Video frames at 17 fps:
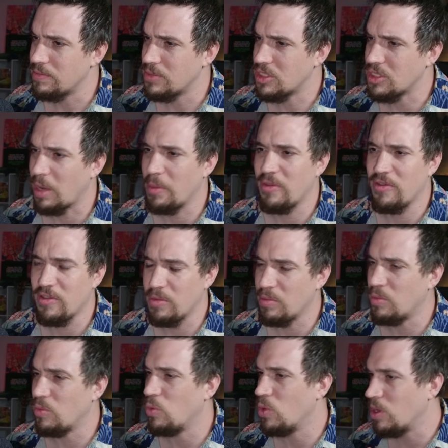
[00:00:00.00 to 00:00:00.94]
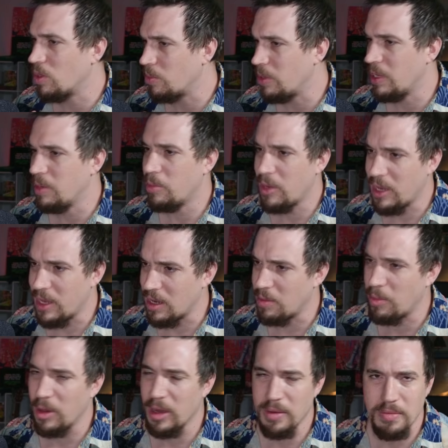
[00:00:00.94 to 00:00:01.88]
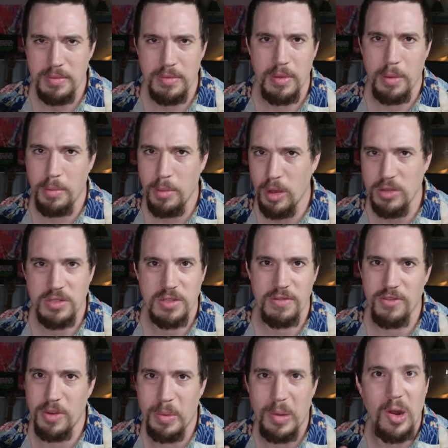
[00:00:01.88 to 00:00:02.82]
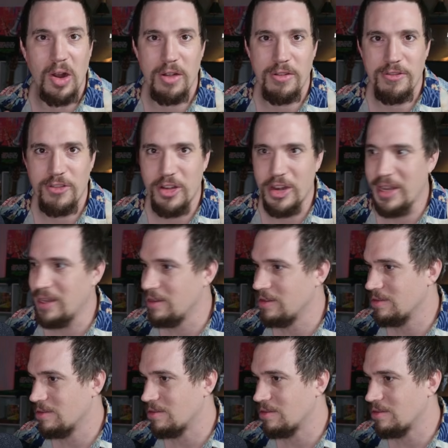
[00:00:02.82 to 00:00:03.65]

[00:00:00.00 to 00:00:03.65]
Some of them will be paid, but most of them are free.